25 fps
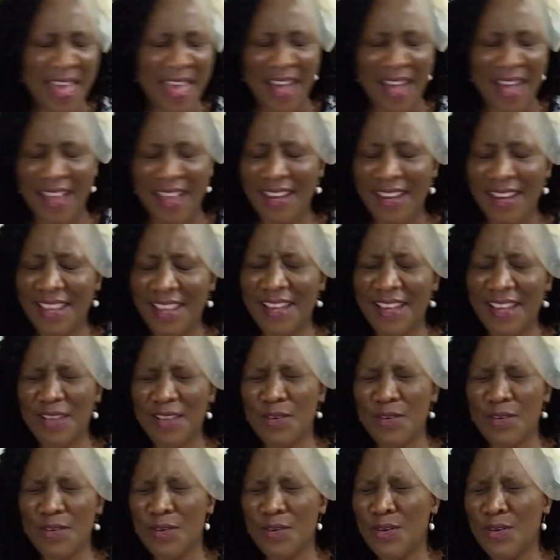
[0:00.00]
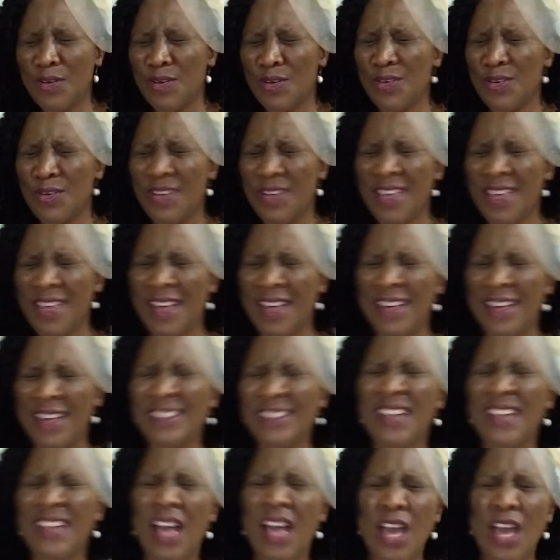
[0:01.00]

Hallelujah.